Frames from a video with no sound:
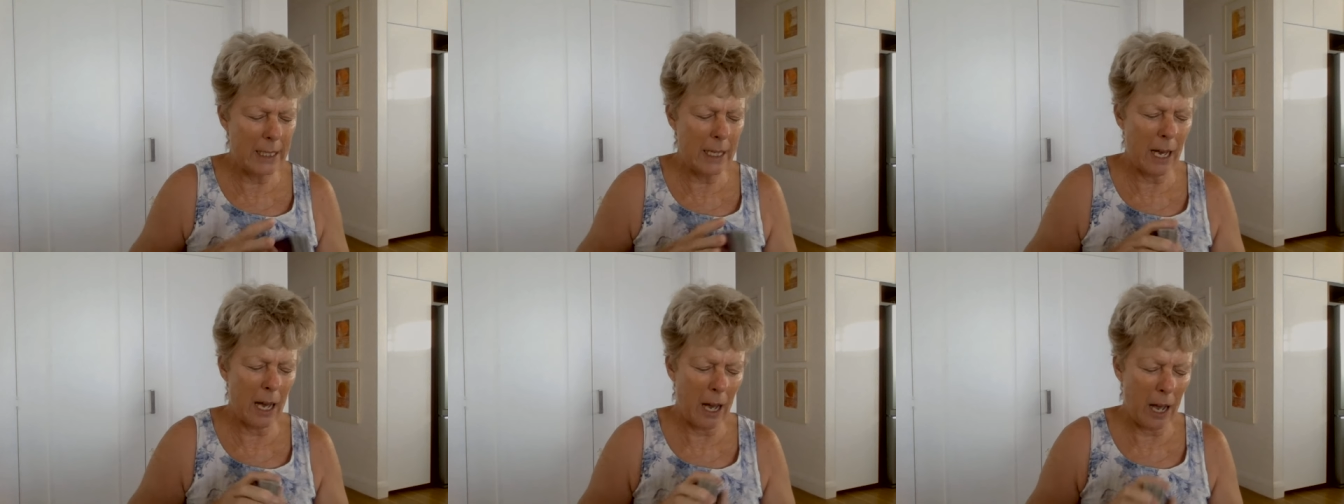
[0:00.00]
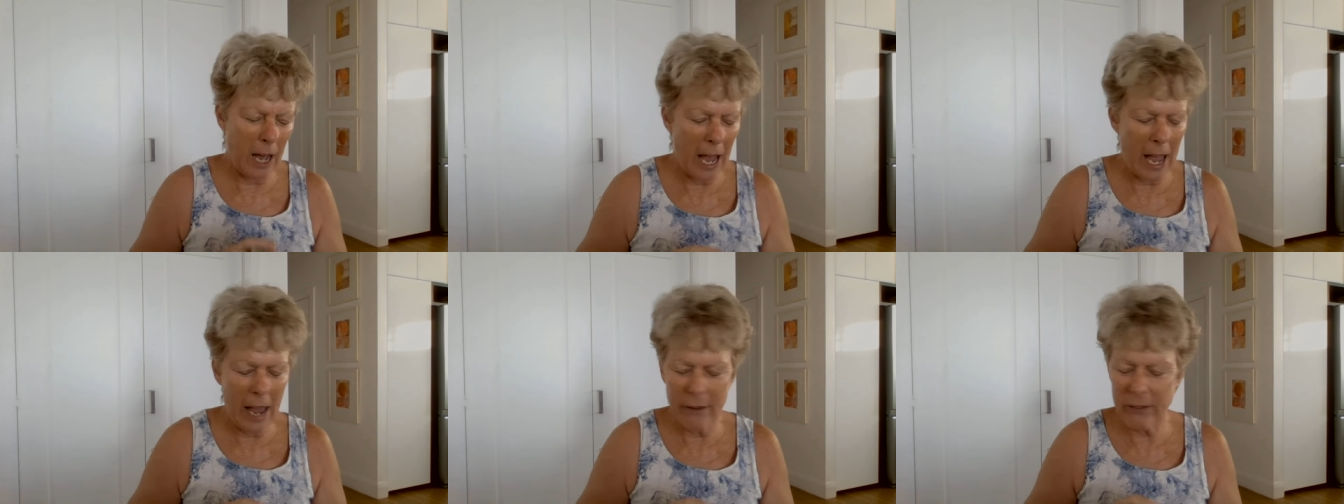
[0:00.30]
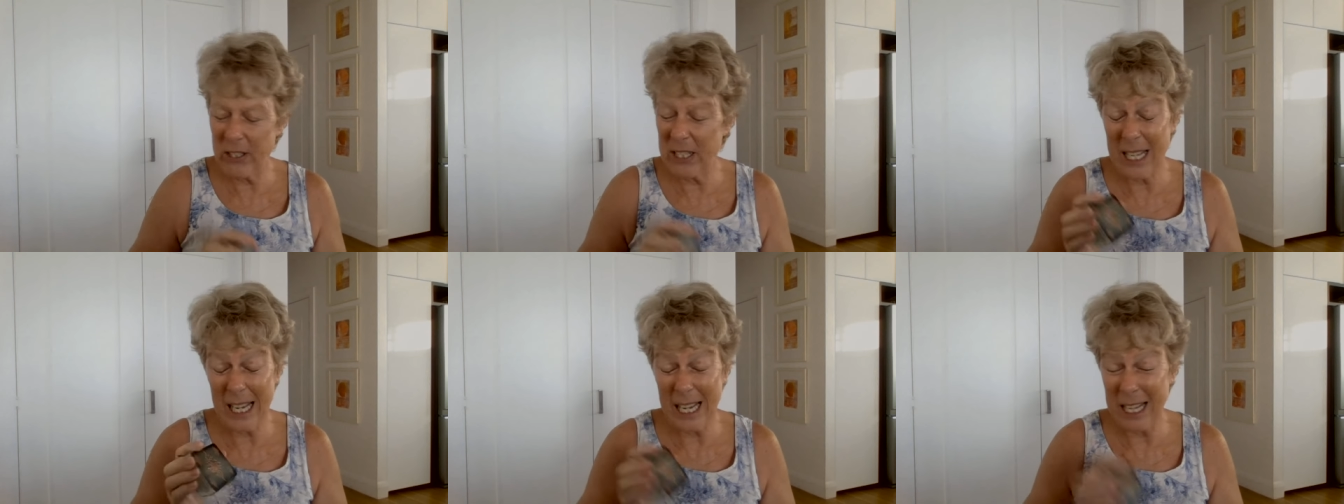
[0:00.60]
uh, I
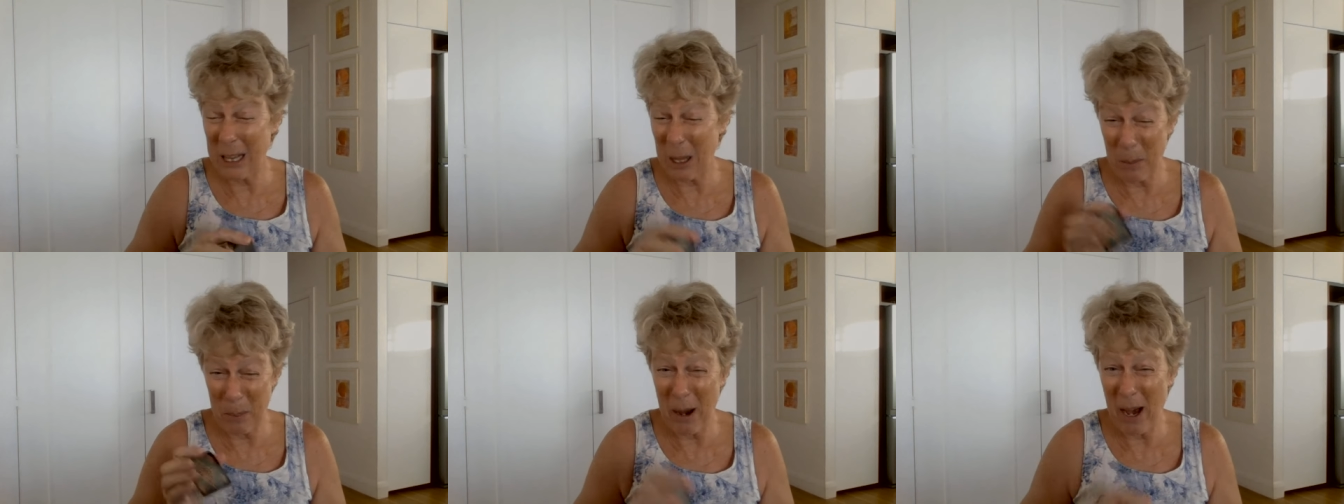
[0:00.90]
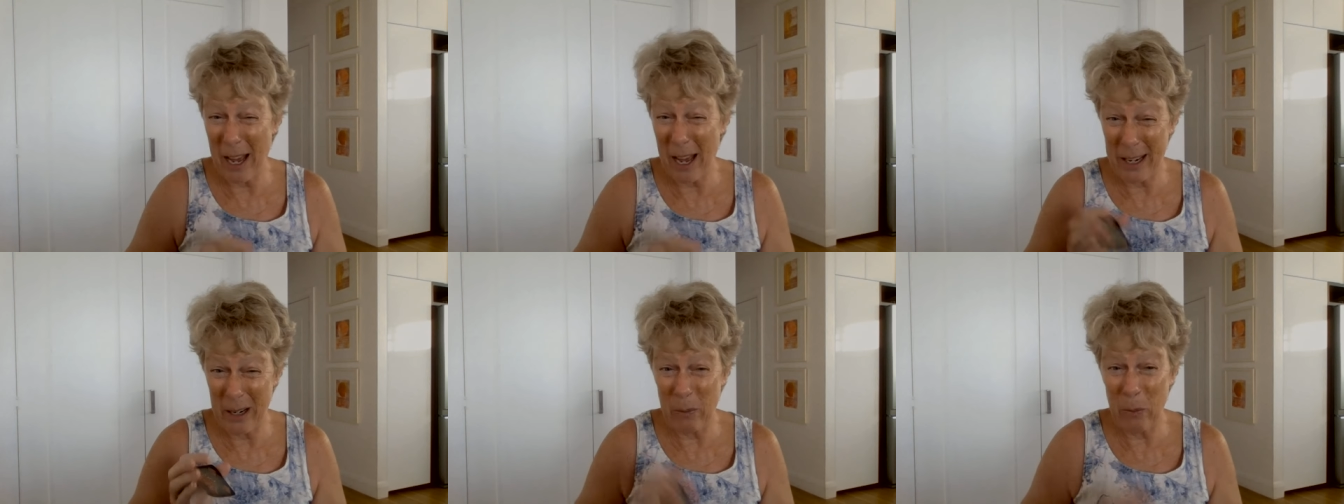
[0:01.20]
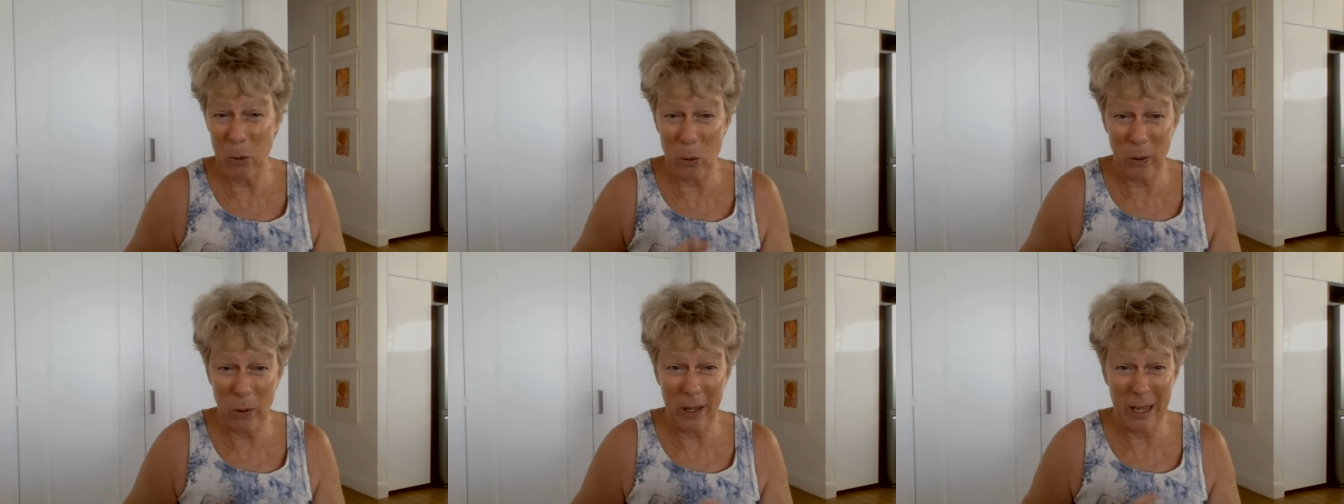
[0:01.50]
have seen that
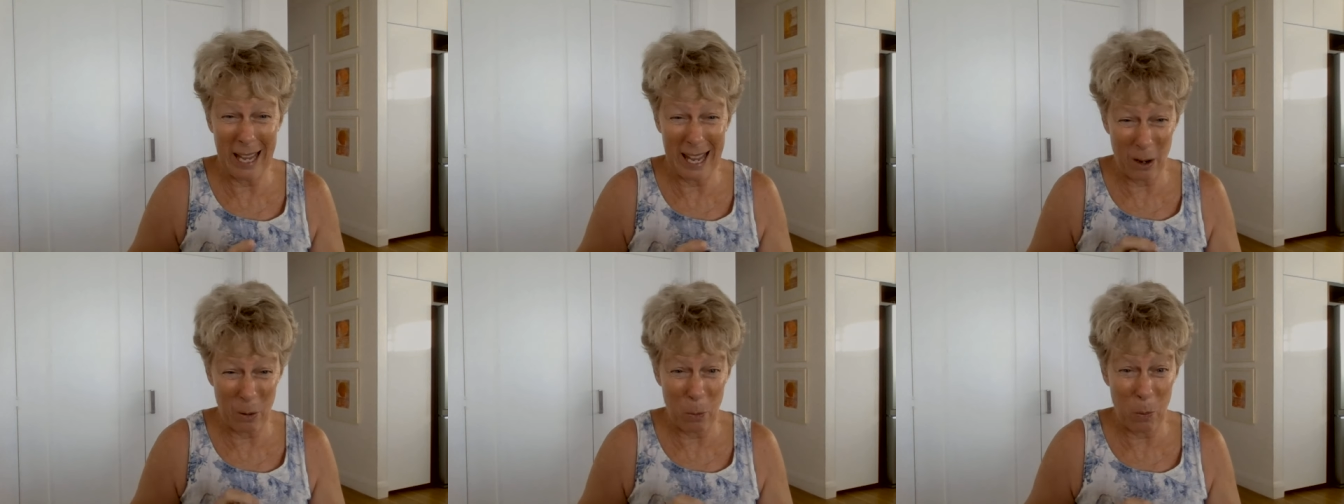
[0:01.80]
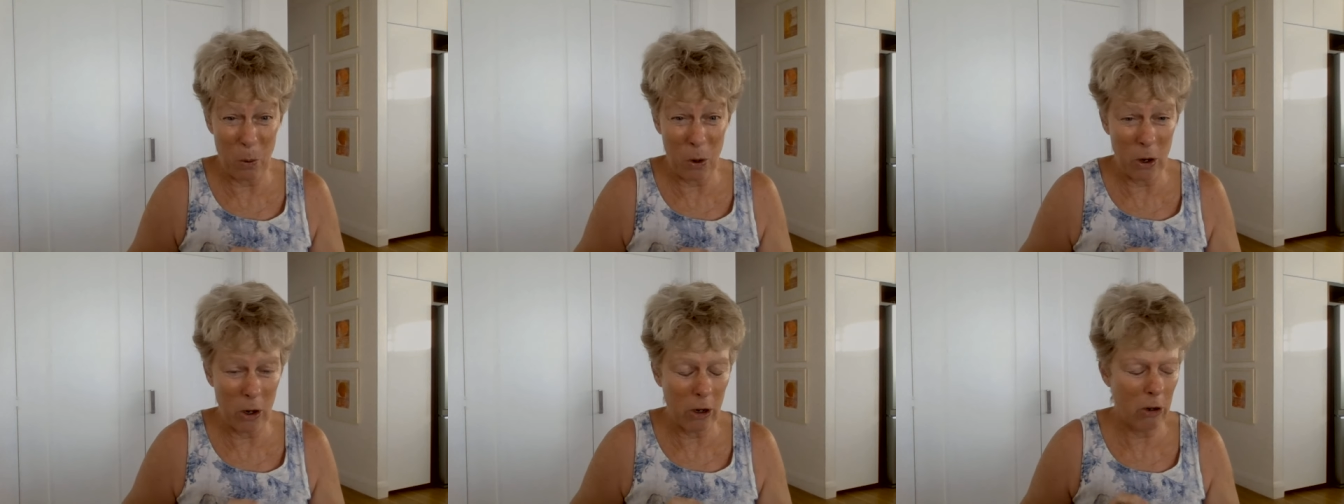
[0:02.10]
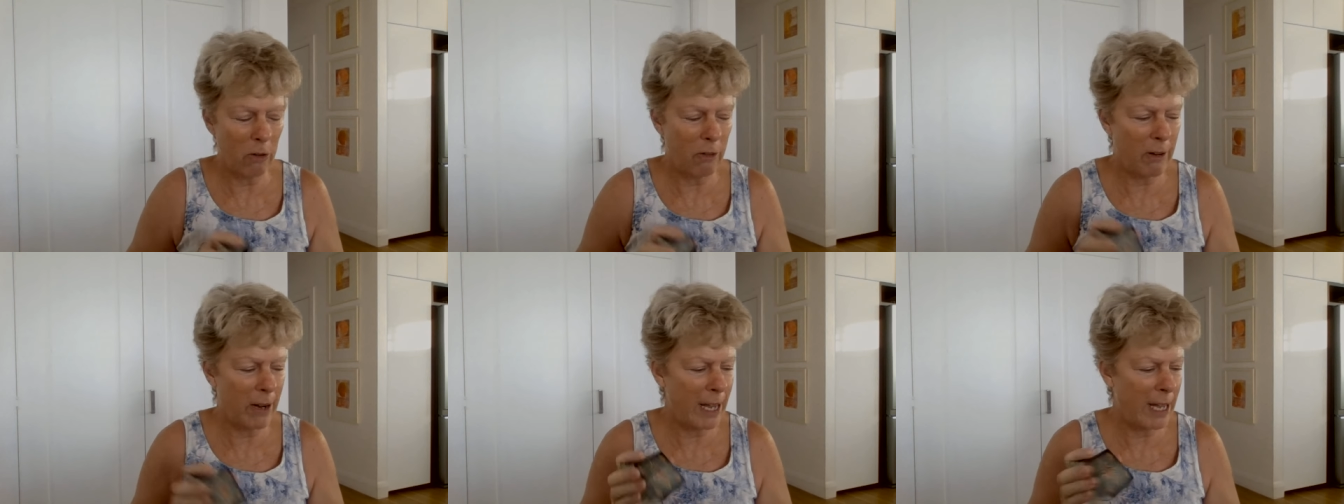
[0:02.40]
Biden will get a
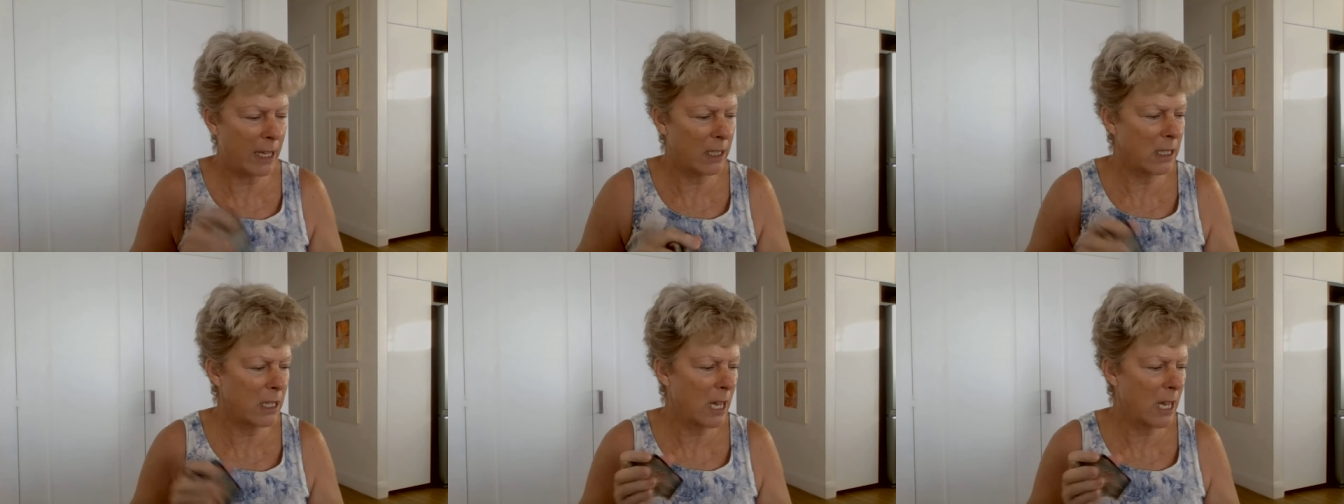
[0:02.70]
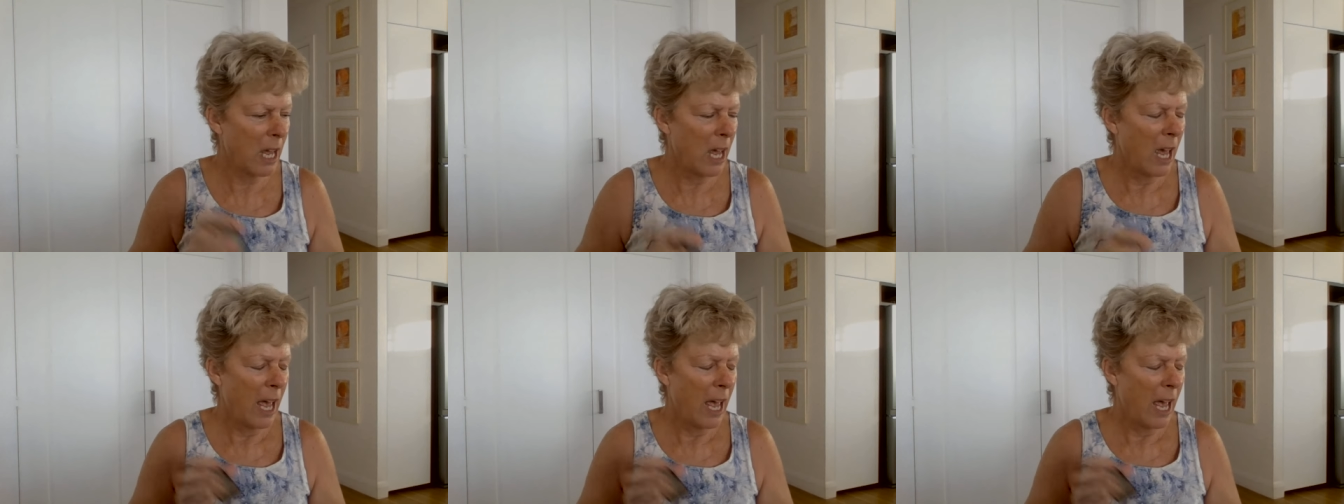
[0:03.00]
workaround,